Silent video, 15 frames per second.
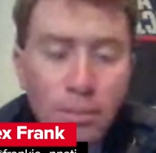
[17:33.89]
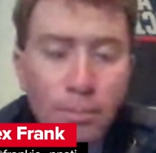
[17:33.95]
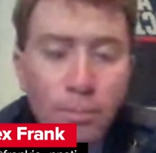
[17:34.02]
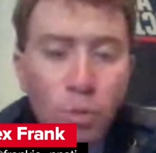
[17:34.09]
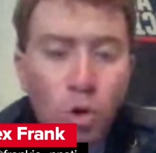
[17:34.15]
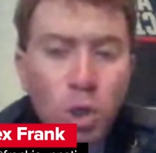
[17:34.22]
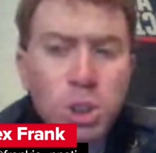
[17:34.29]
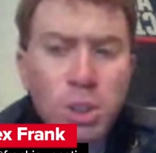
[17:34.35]

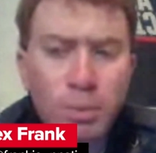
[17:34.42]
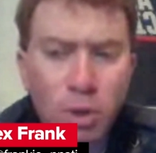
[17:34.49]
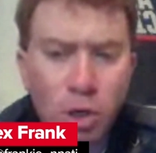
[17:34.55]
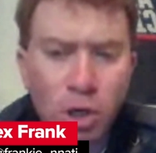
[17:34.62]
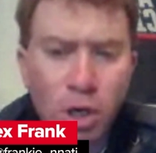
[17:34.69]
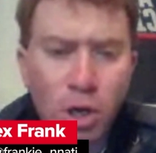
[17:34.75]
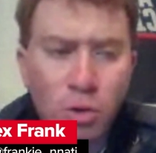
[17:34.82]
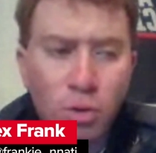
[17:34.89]
more
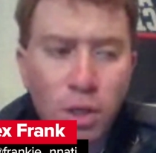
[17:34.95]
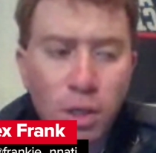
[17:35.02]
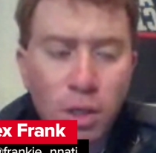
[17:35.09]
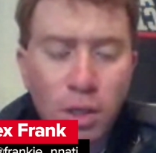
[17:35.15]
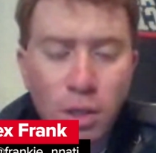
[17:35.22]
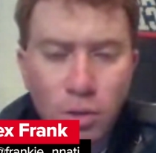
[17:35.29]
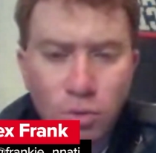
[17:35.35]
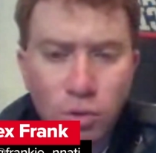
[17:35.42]
tomorrow,
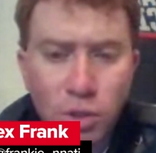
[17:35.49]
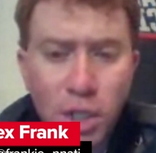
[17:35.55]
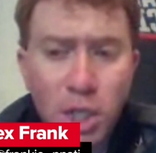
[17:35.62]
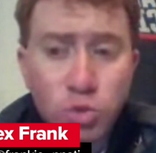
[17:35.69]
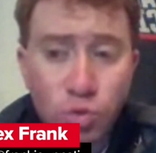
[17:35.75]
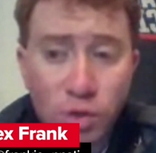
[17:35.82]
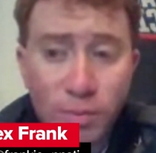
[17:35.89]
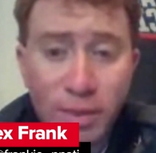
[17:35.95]

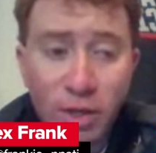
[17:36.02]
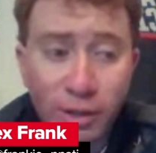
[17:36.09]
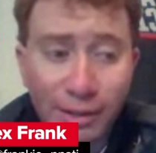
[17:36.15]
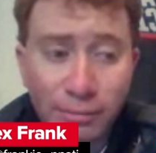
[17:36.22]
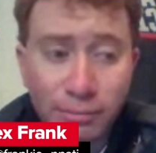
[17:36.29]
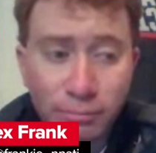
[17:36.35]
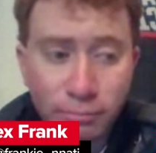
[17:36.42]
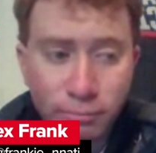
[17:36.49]
is rebuilding.